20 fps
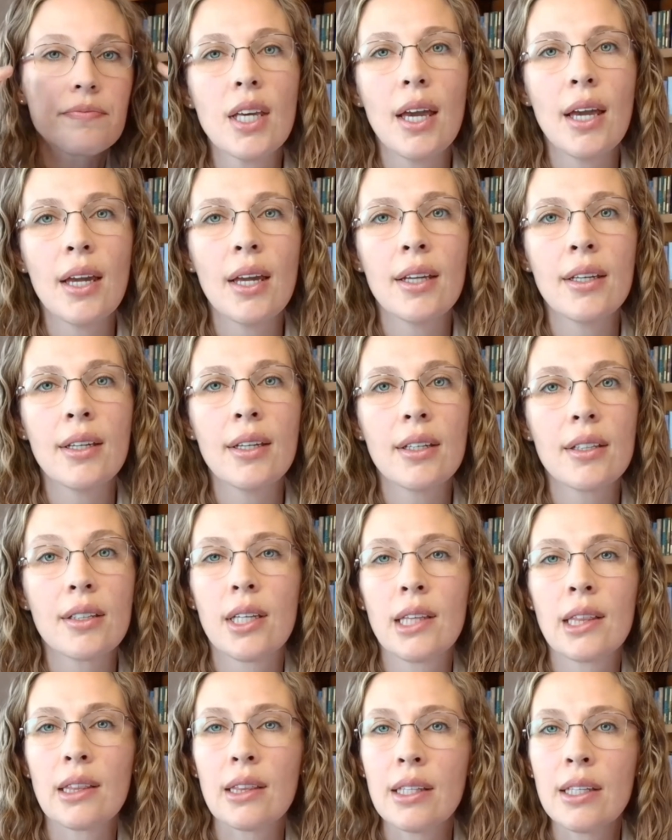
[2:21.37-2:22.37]
And it
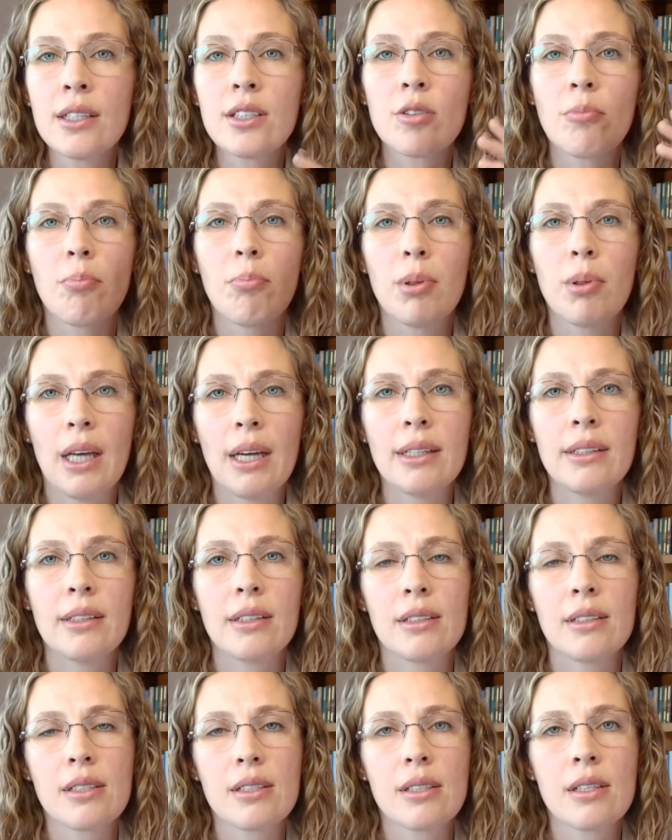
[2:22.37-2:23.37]
can lead to
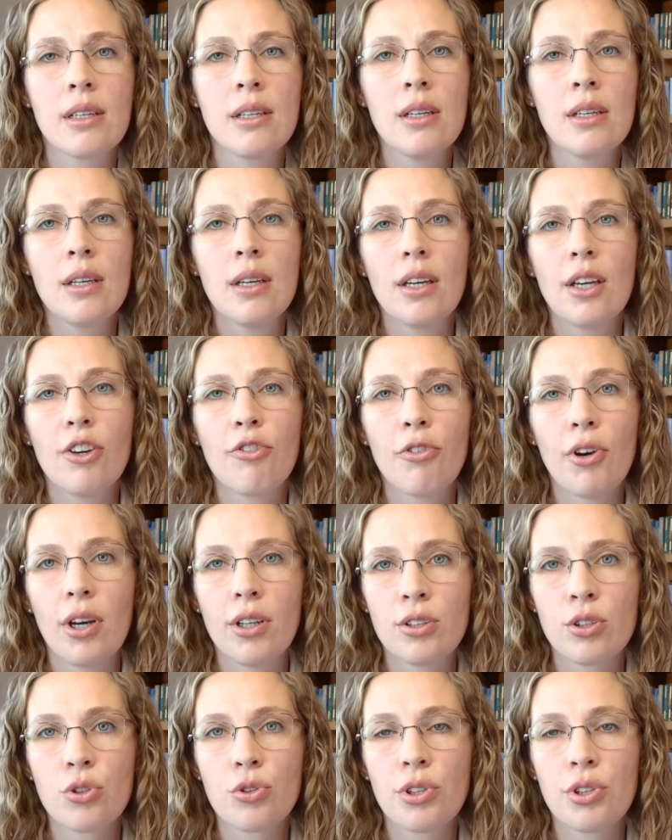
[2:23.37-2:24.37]
blindness if
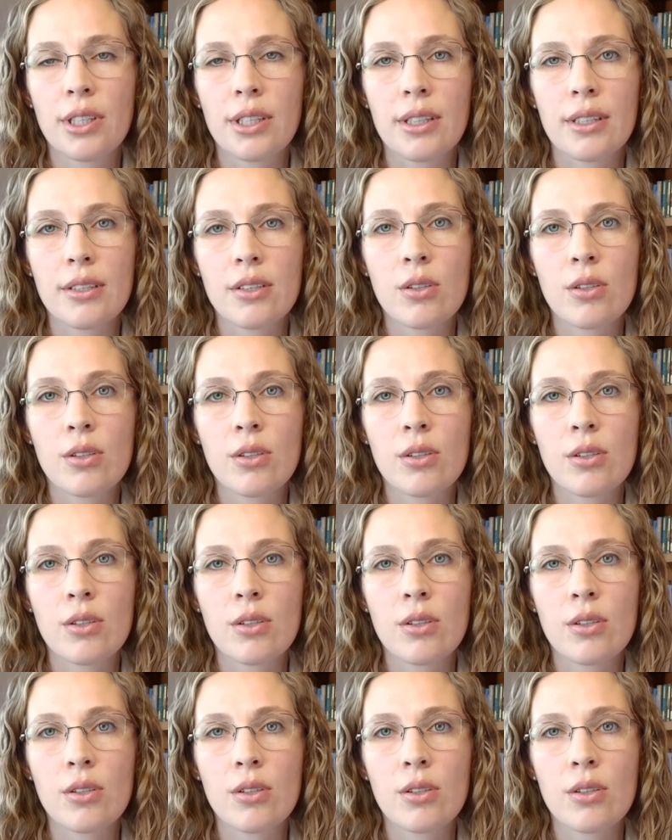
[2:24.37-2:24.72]
untreated.